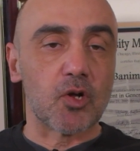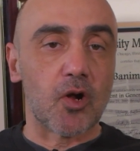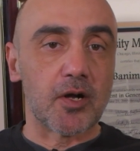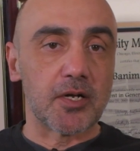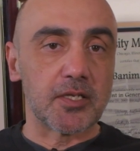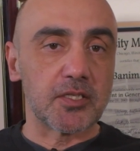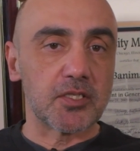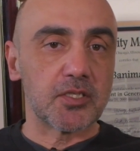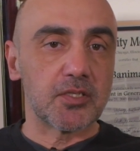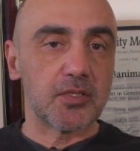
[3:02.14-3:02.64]

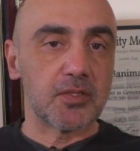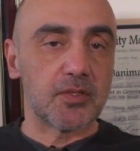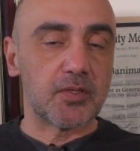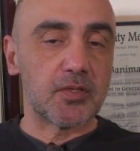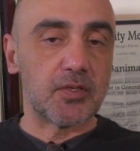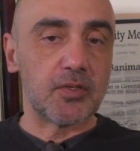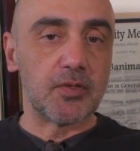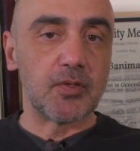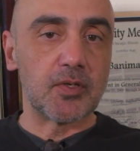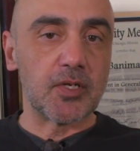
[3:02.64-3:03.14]
charts
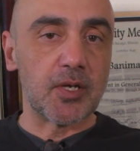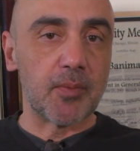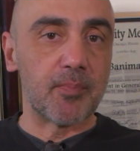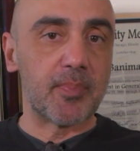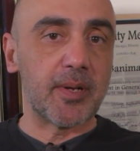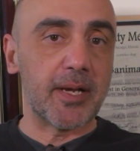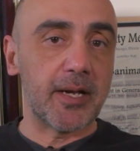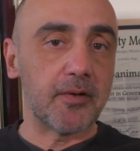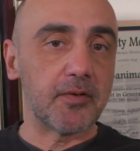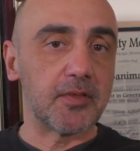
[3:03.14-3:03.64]
to
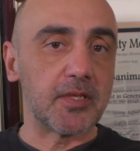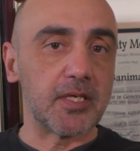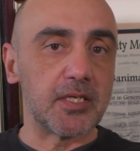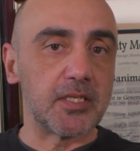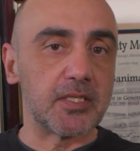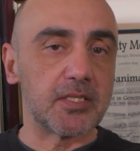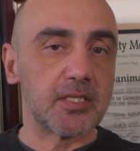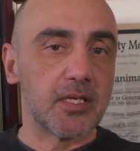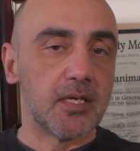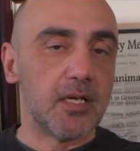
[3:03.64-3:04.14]
compare
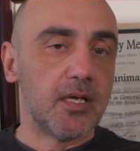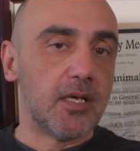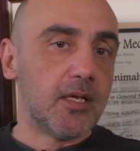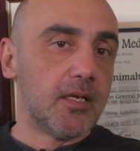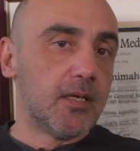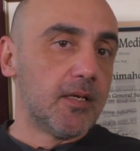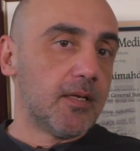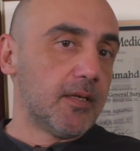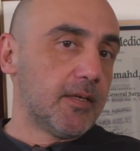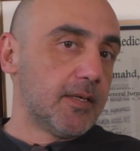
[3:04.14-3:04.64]
these.
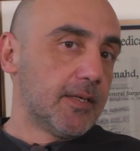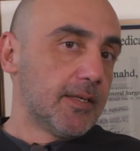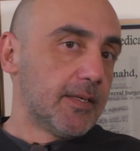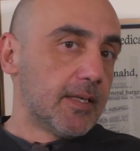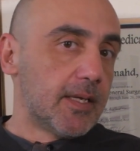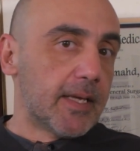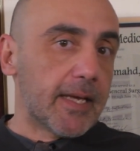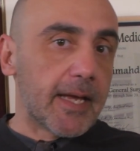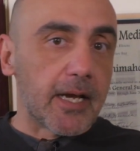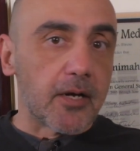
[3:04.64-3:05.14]

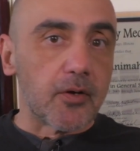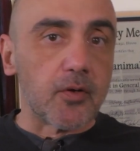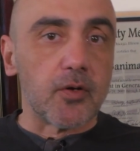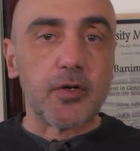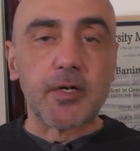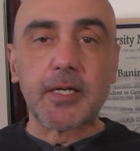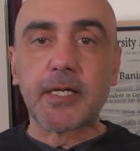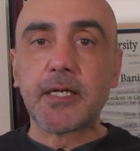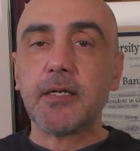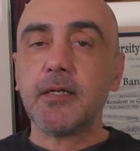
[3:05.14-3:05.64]

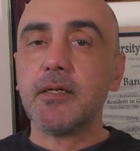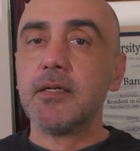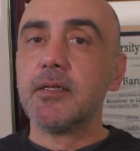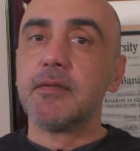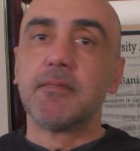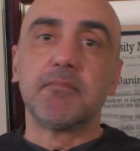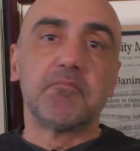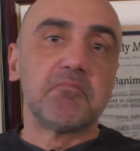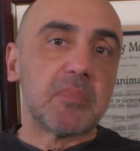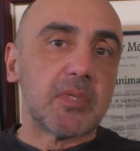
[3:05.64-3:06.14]
Heroin
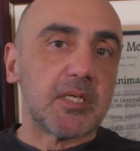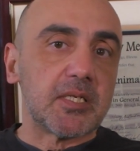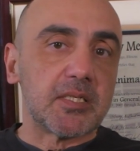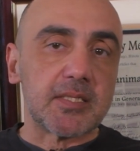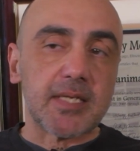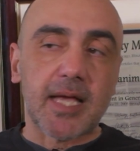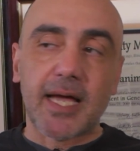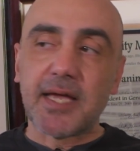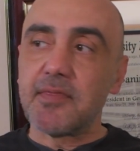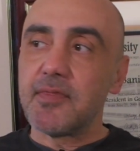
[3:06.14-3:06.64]

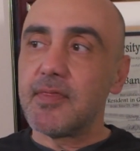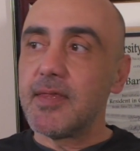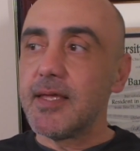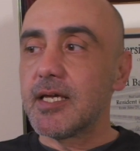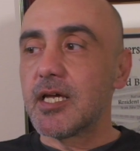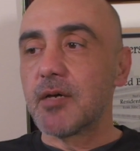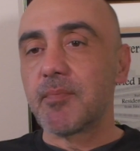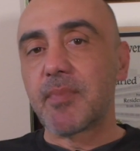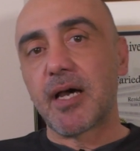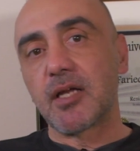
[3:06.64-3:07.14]
is, I
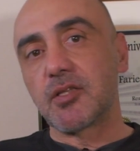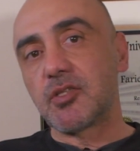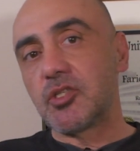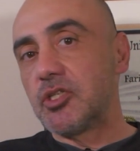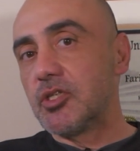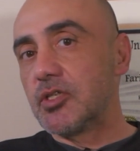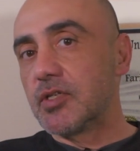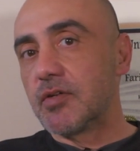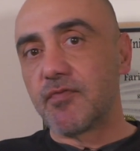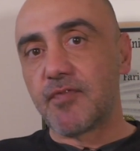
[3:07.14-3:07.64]
think, about
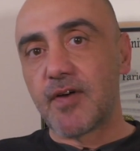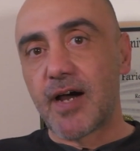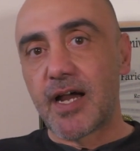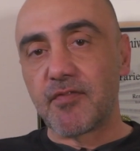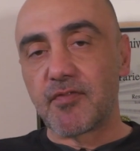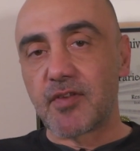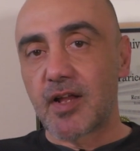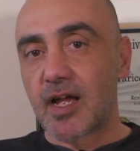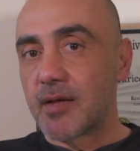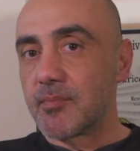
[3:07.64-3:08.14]
two to
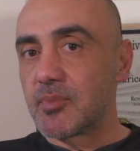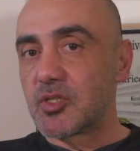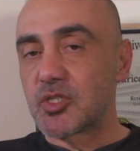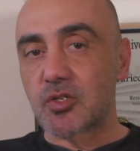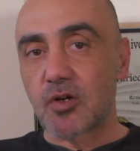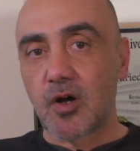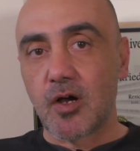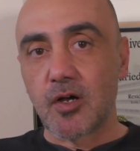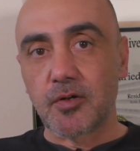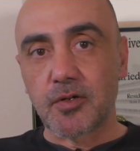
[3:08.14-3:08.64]
five times
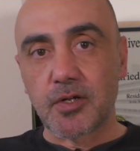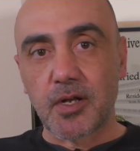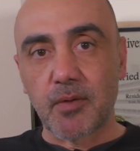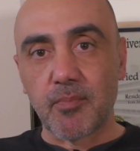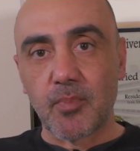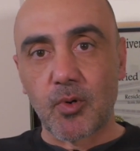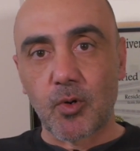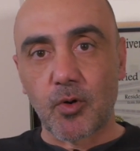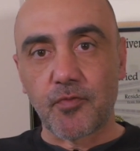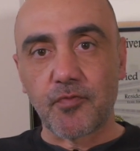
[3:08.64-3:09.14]
stronger
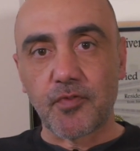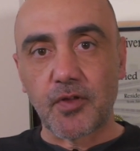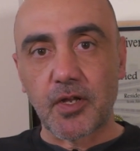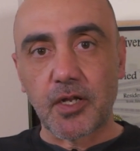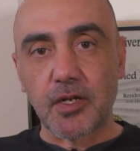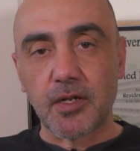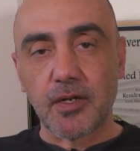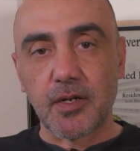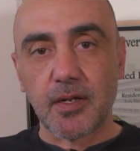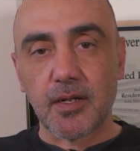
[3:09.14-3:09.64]
than
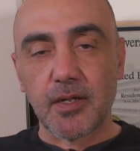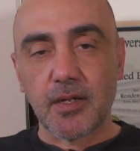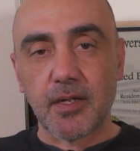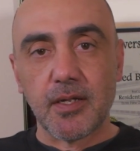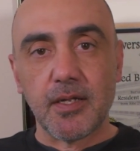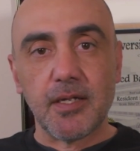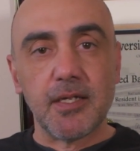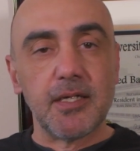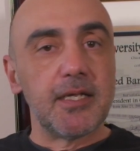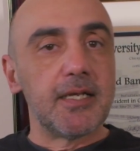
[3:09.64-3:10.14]
morphine.
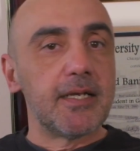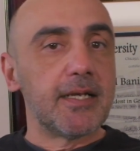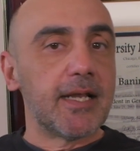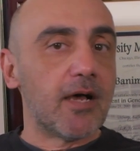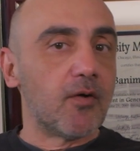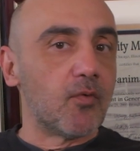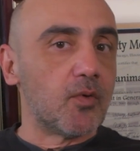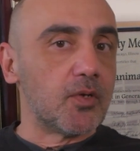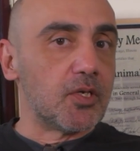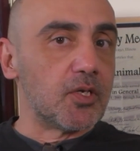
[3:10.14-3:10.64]

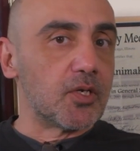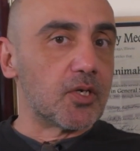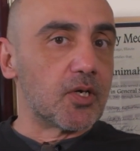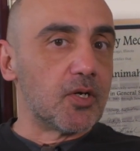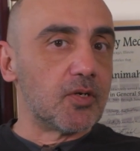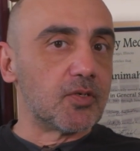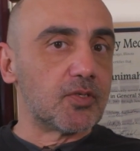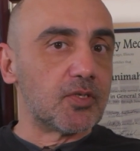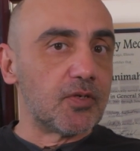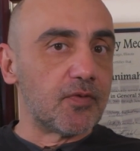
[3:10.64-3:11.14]
Now, when you
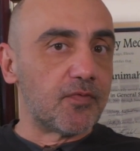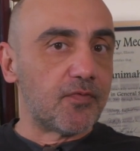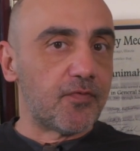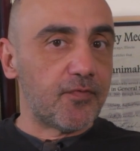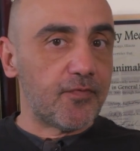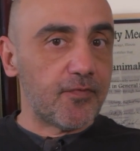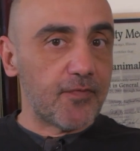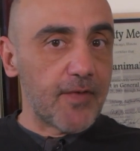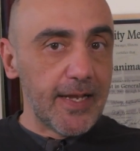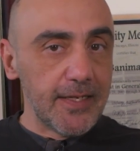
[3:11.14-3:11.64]
go to
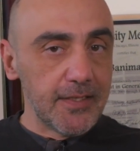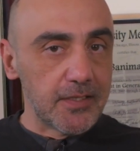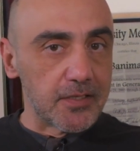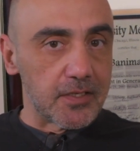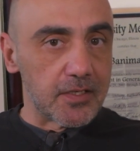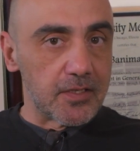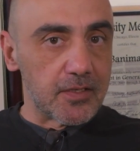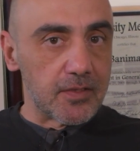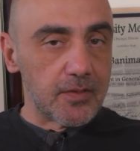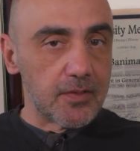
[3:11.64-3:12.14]

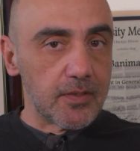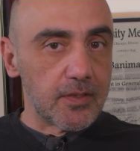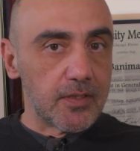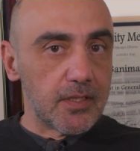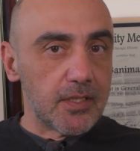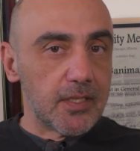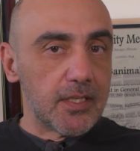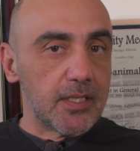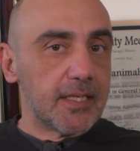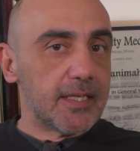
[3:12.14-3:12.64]
fentanyl,
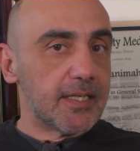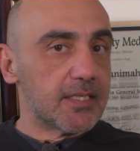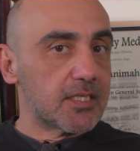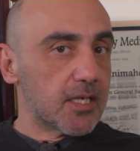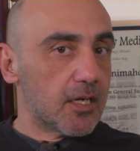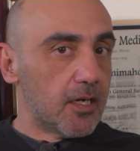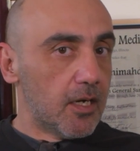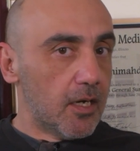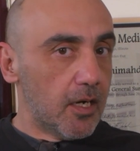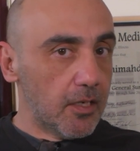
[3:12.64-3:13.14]

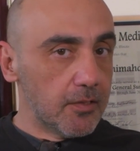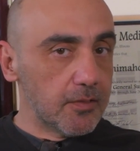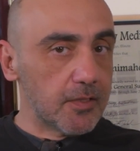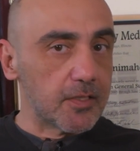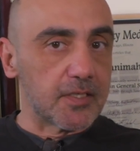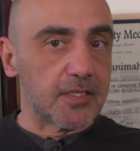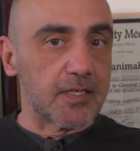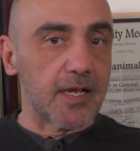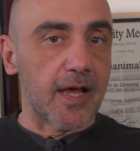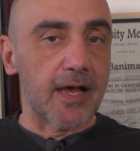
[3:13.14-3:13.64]
it's a
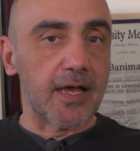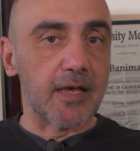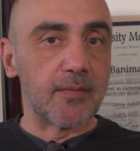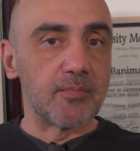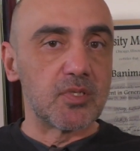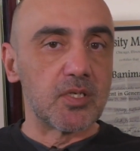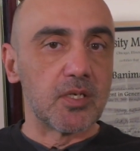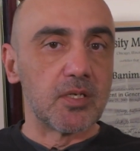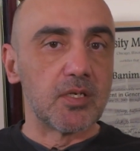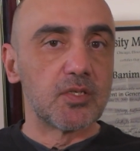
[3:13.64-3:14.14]
100
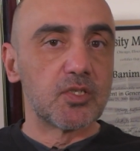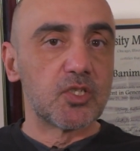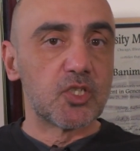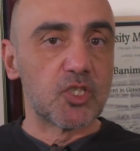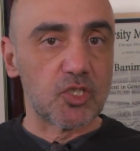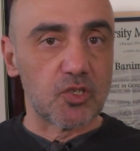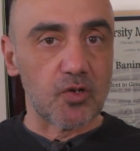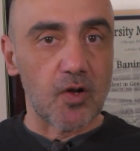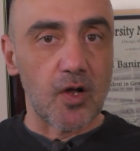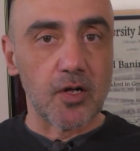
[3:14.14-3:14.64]
times
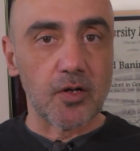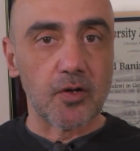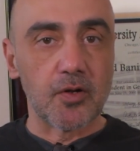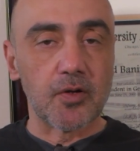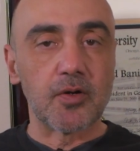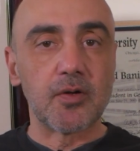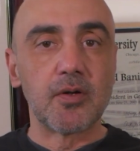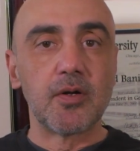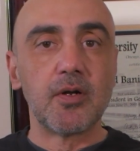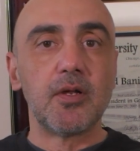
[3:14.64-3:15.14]

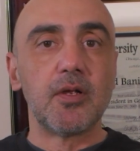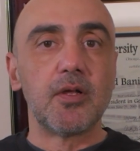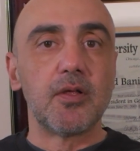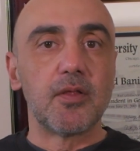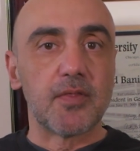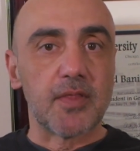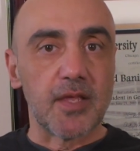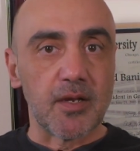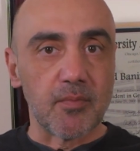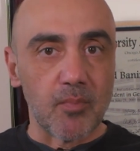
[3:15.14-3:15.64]
stronger
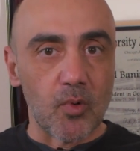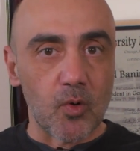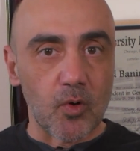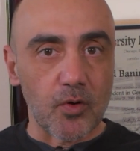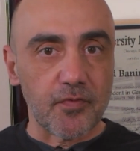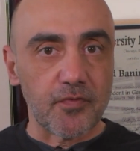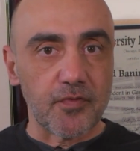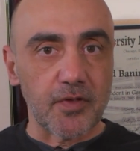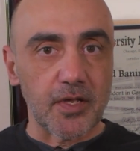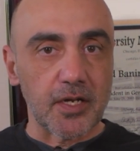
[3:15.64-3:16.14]
than
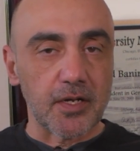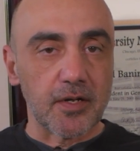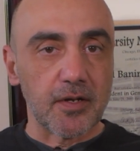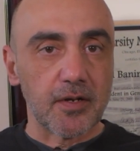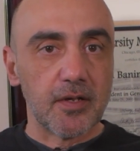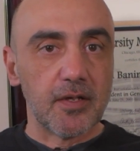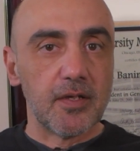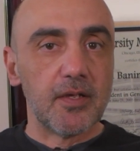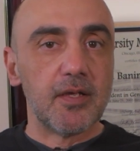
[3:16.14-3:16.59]
morphine.